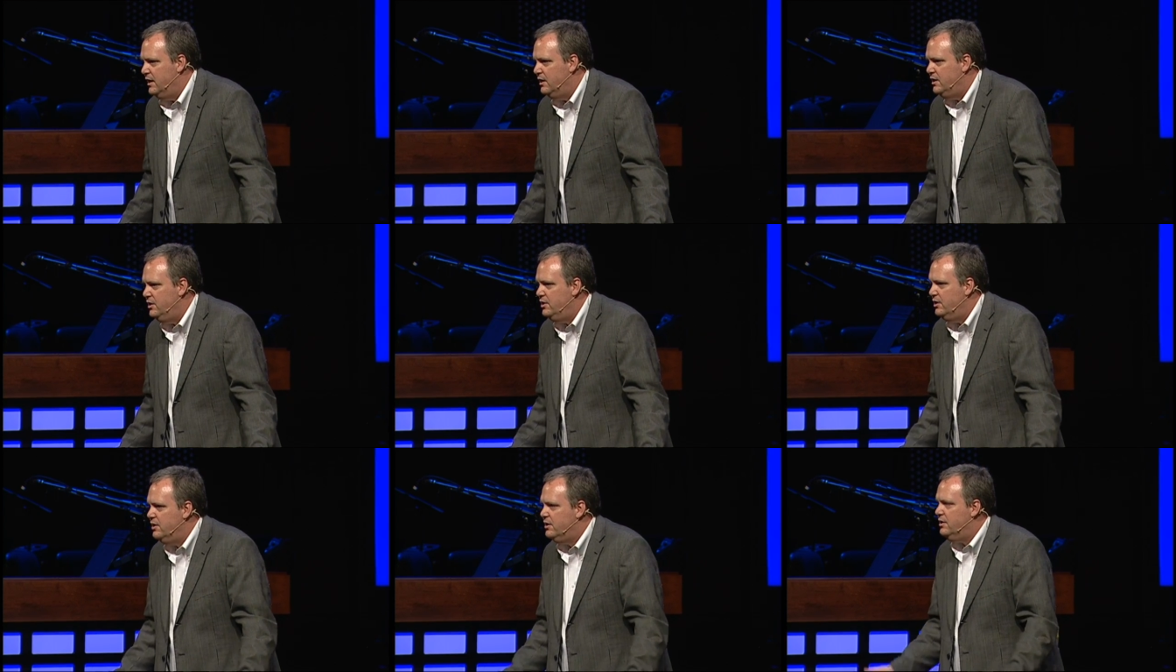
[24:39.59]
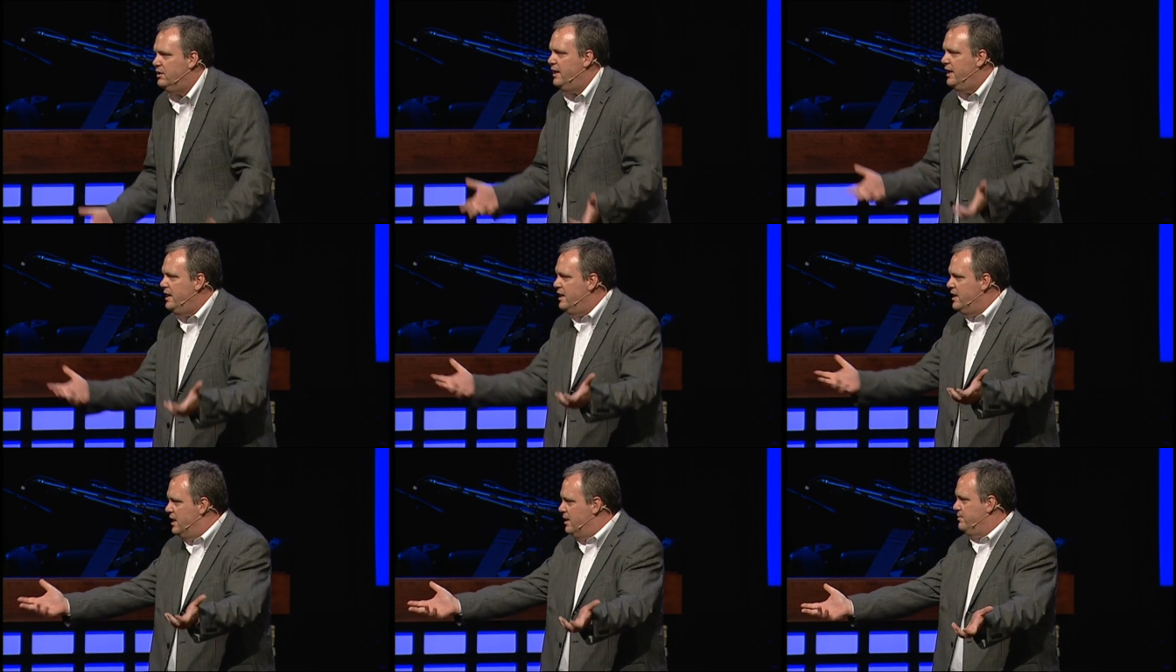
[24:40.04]
Do you
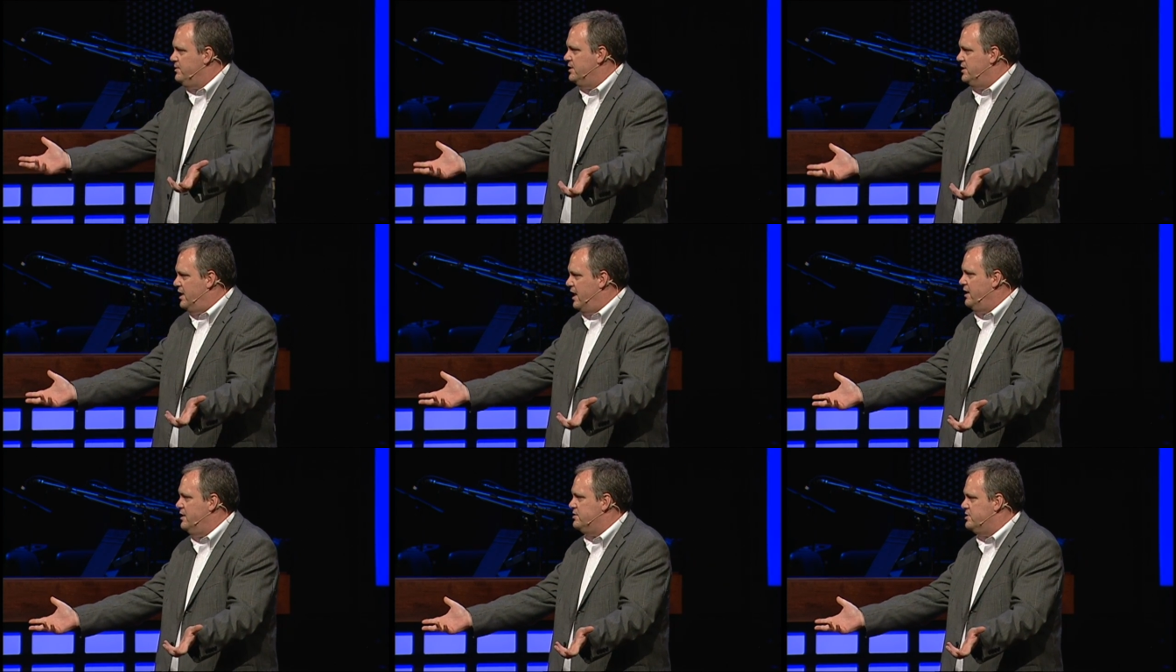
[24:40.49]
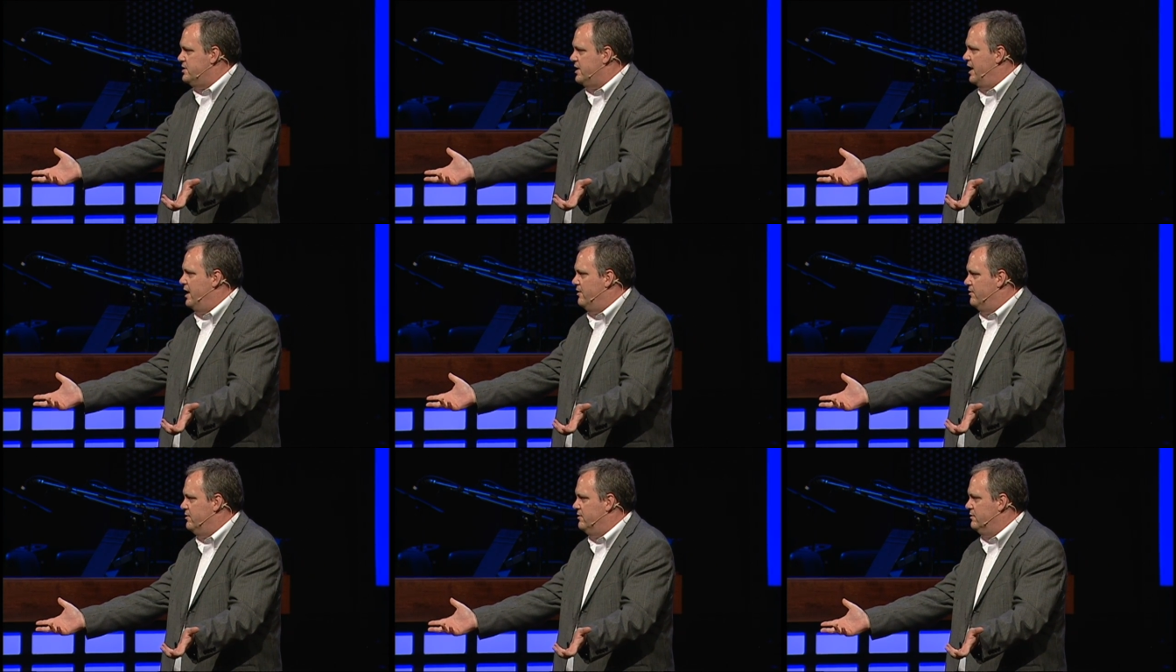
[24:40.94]
clean up to take a
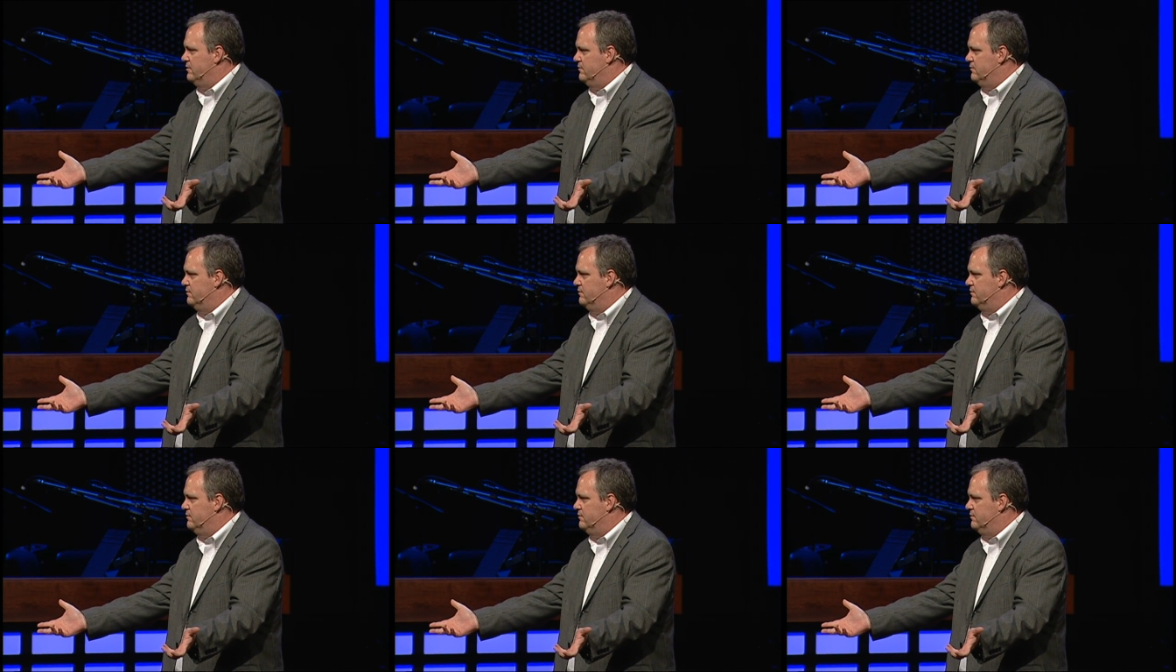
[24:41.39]
shower?